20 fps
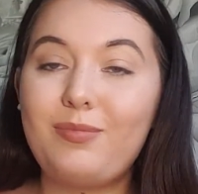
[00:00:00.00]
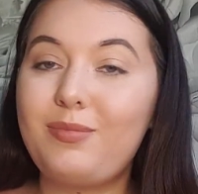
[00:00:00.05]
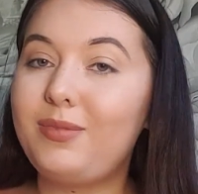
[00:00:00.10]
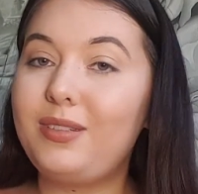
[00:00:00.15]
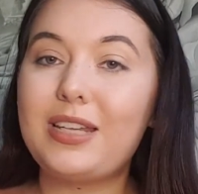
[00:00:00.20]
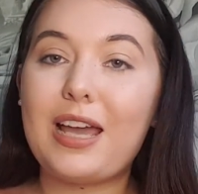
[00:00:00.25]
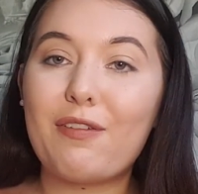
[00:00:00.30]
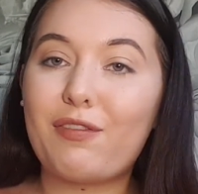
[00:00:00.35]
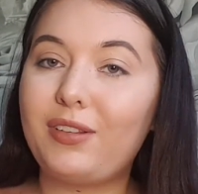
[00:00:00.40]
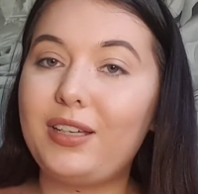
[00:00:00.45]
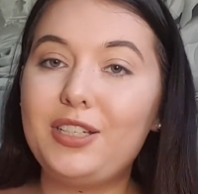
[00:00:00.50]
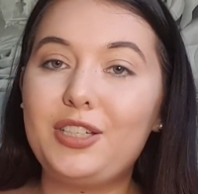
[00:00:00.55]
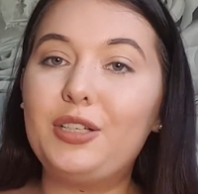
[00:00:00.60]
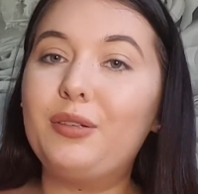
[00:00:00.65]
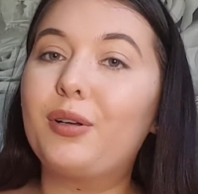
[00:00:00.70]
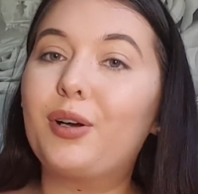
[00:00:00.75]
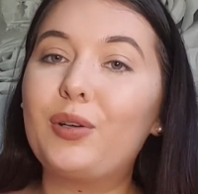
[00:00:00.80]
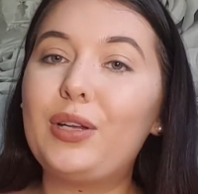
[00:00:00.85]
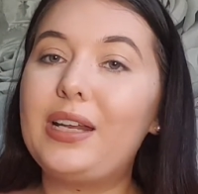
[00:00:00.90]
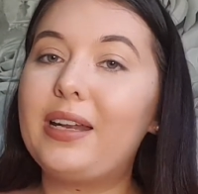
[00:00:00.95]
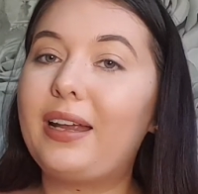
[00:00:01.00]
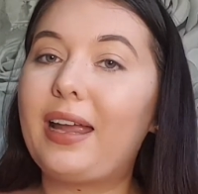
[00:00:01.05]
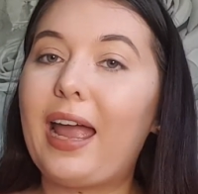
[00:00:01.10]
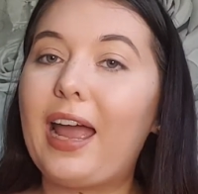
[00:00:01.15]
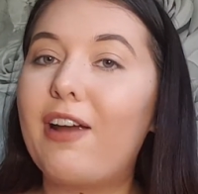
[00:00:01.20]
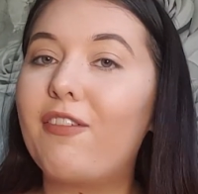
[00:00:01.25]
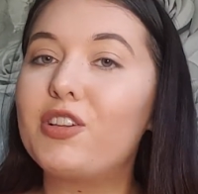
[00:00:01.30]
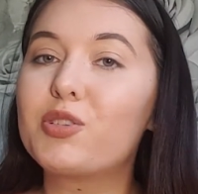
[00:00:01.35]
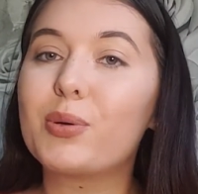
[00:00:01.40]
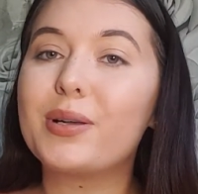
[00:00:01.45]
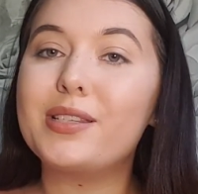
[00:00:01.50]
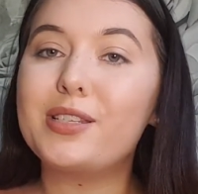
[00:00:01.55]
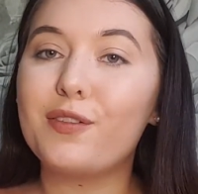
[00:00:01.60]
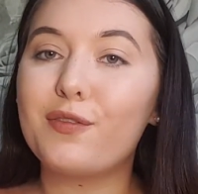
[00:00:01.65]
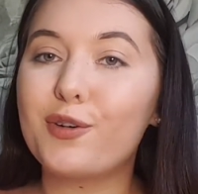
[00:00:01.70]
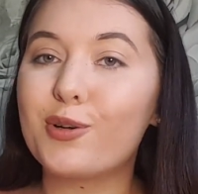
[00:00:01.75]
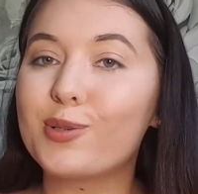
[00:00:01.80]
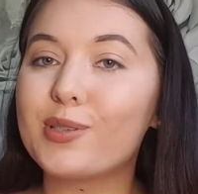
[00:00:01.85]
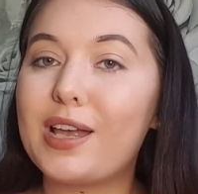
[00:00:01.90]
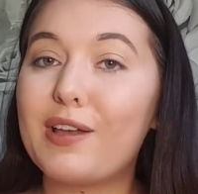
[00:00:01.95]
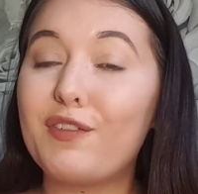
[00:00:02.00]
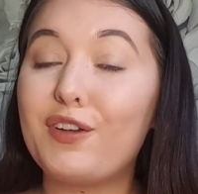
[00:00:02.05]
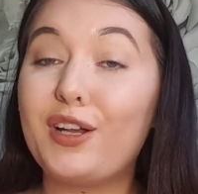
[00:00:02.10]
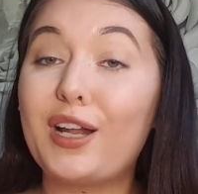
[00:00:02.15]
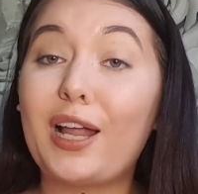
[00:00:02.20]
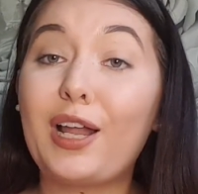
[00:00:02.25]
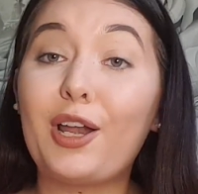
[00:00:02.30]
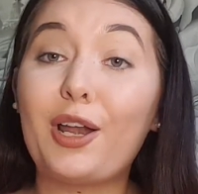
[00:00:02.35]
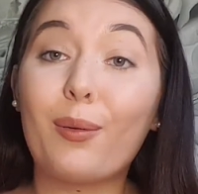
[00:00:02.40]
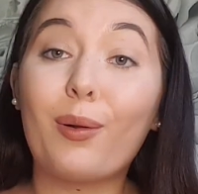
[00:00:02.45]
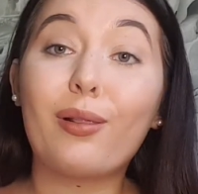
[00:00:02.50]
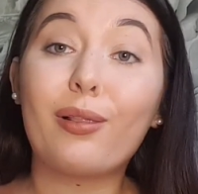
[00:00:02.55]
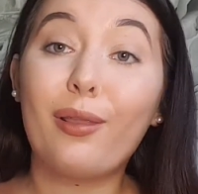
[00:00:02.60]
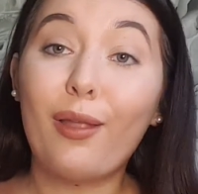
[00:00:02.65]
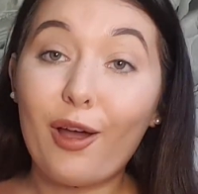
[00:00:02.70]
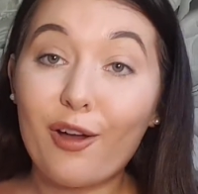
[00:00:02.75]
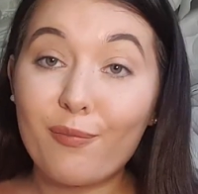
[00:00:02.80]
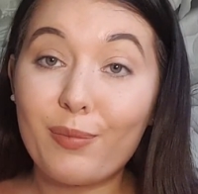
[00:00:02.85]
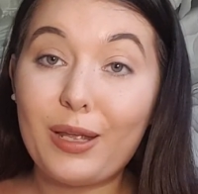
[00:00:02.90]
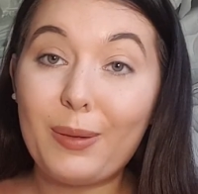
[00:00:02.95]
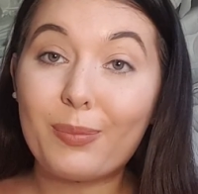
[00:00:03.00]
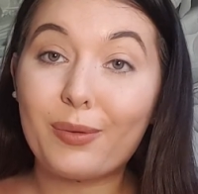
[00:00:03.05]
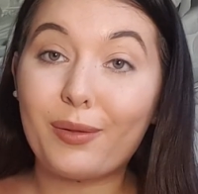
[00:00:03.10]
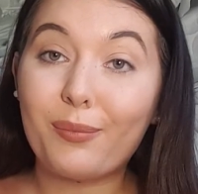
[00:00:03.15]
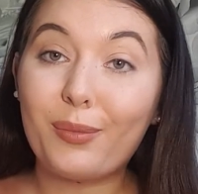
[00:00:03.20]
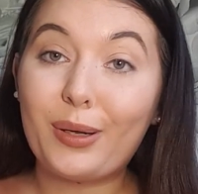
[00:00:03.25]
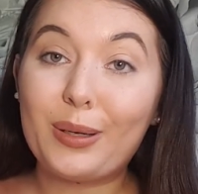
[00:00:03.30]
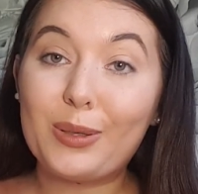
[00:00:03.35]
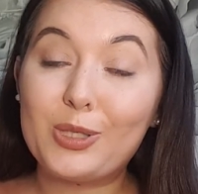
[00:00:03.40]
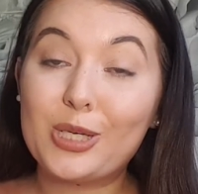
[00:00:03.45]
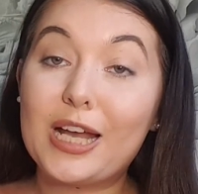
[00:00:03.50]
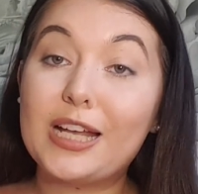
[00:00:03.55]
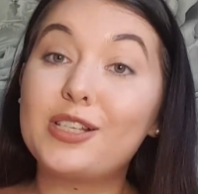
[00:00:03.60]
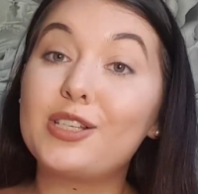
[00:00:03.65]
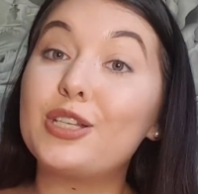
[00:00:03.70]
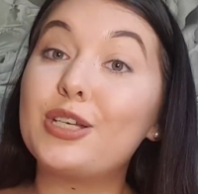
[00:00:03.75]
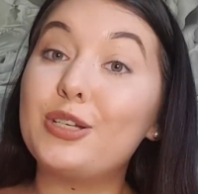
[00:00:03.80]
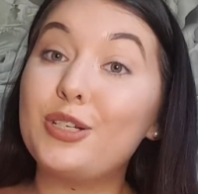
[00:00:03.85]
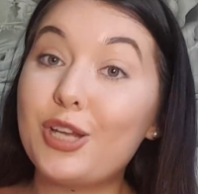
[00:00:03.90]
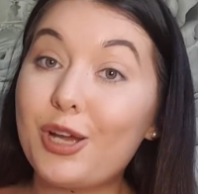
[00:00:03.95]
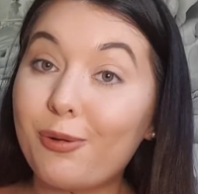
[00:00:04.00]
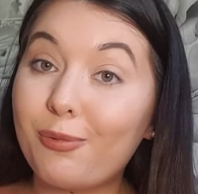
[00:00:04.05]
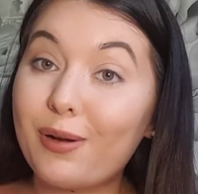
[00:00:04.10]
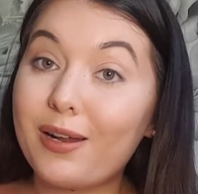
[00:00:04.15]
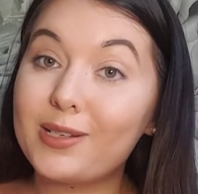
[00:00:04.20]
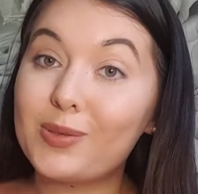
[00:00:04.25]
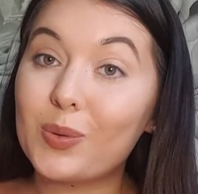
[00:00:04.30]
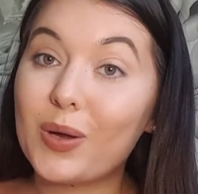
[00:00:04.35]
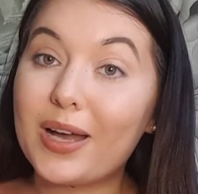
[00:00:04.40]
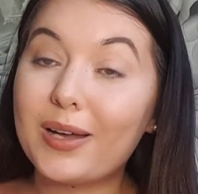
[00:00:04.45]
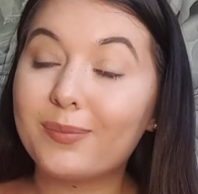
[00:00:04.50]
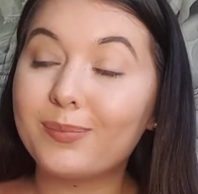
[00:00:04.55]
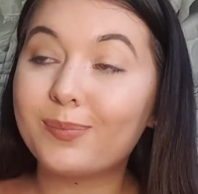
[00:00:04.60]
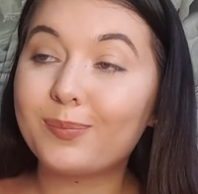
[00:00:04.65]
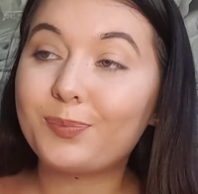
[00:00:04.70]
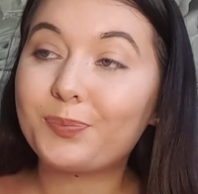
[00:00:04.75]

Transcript: definitely do not need a carer 24/7, and I know a lot of people in wheelchairs that don't as well.